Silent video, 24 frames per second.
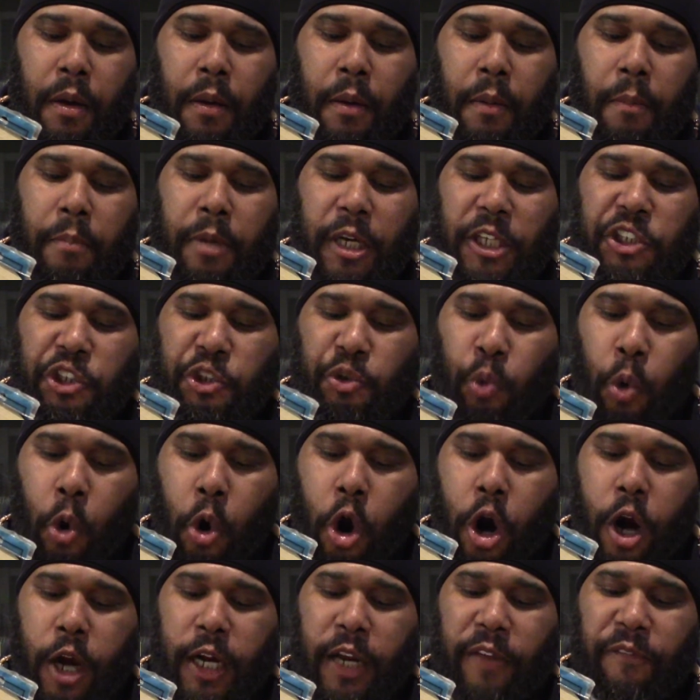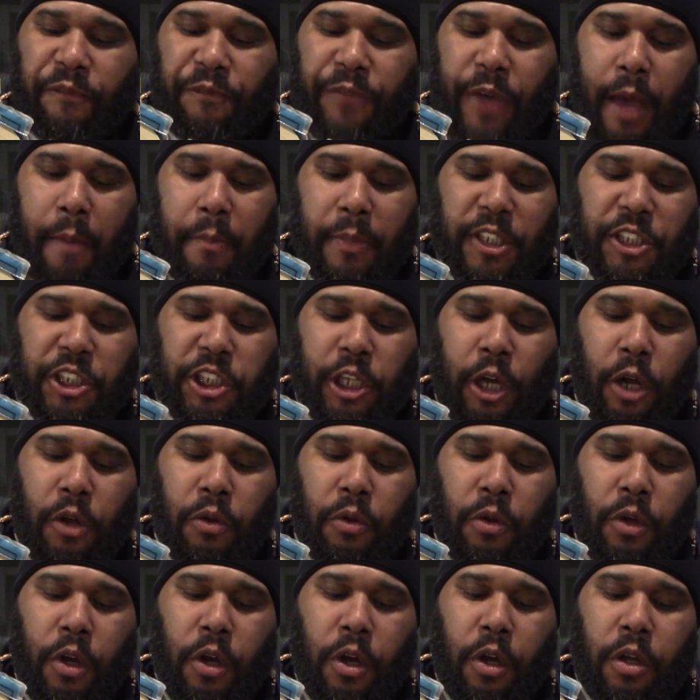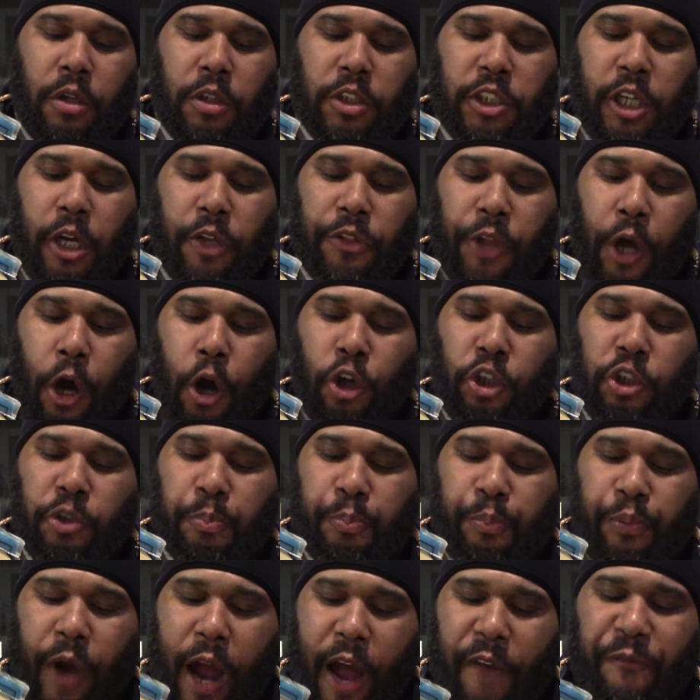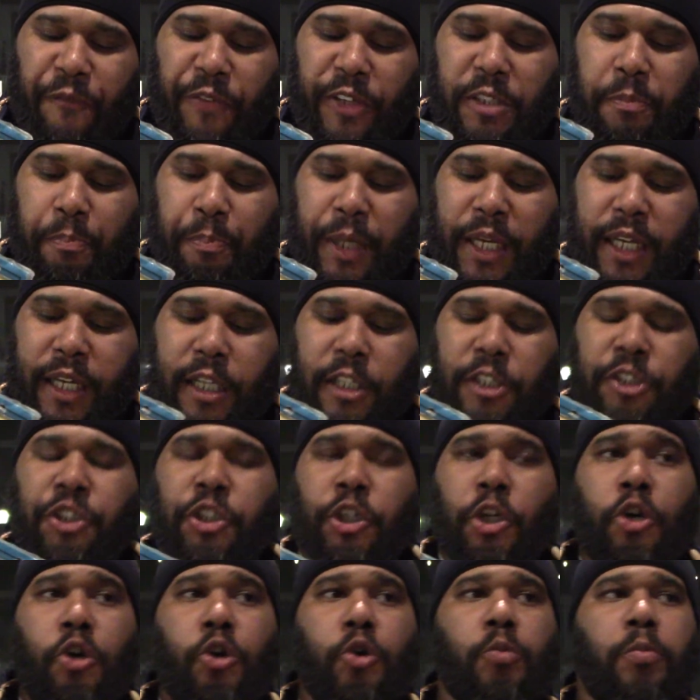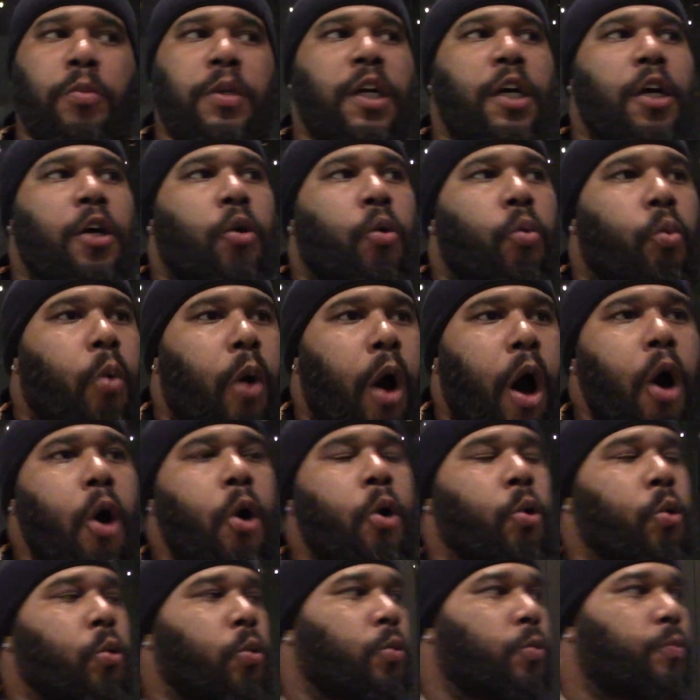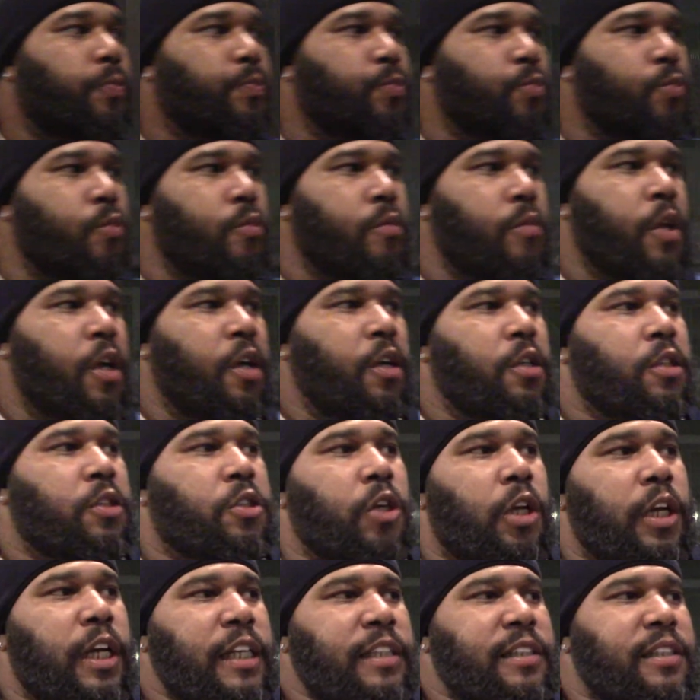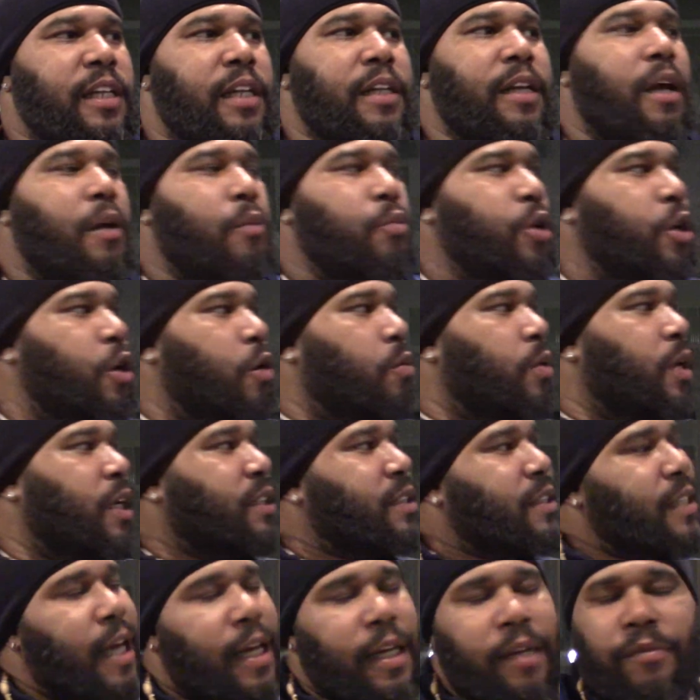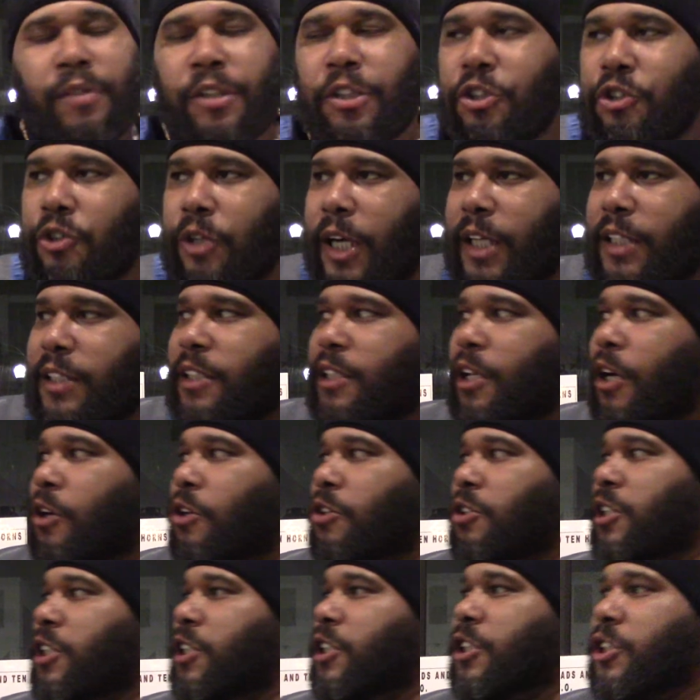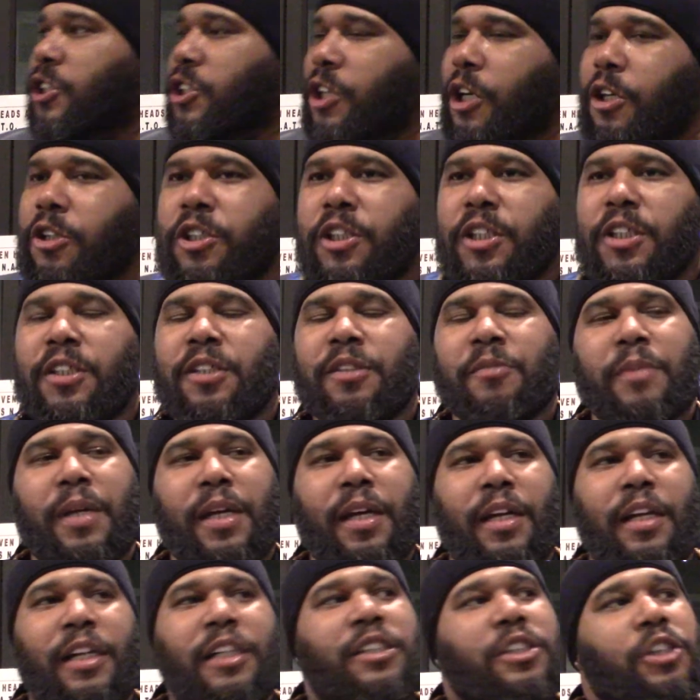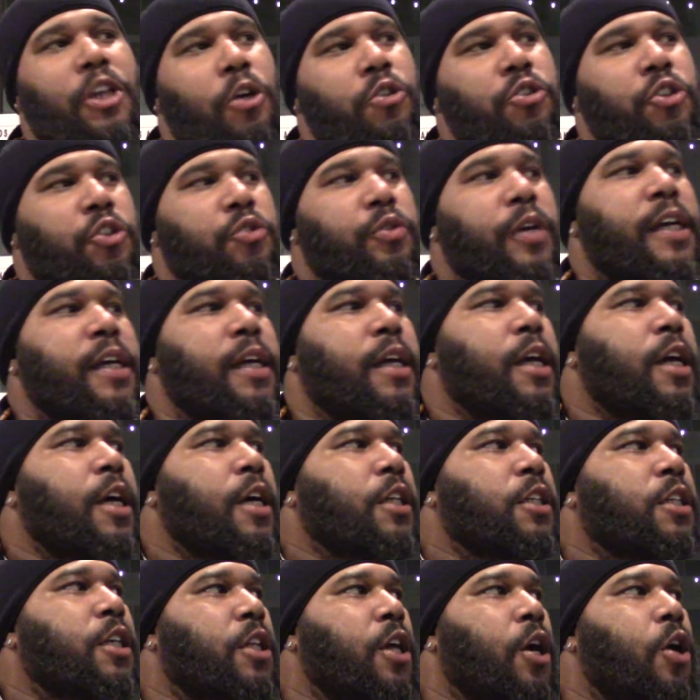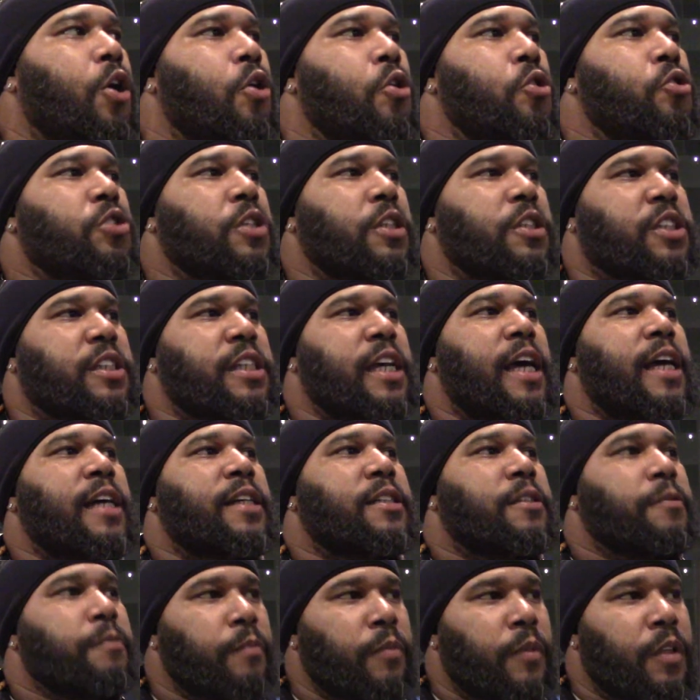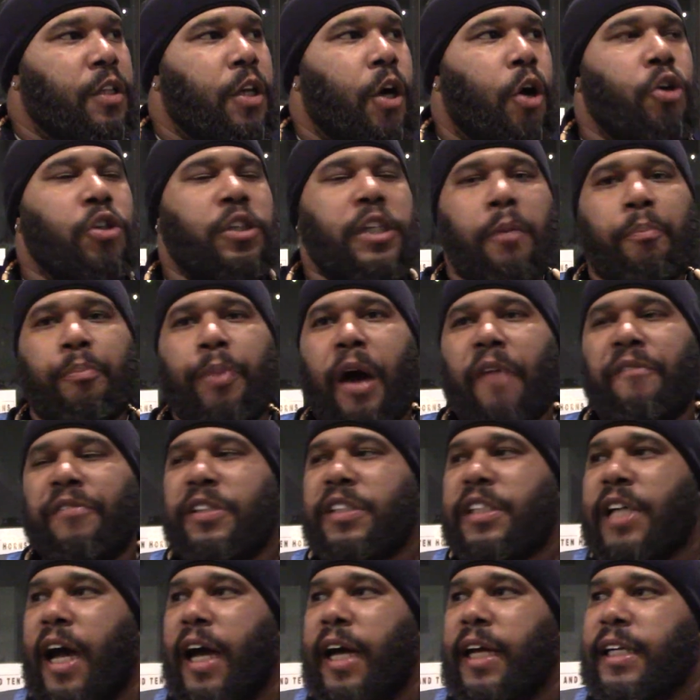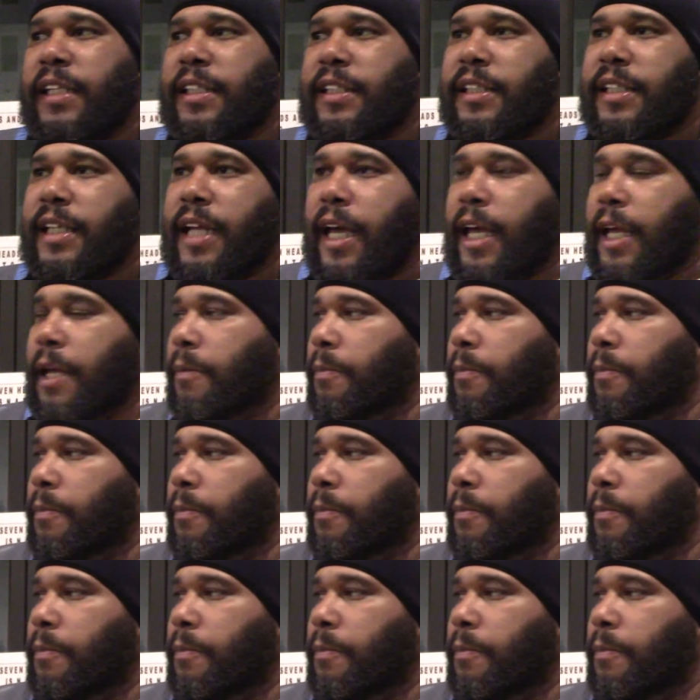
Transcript: but sword and famine shall those prophets be consumed. Whoa! So let's not even address those in the churches, man. Let's go straight to those. It says those that prophesy in his name.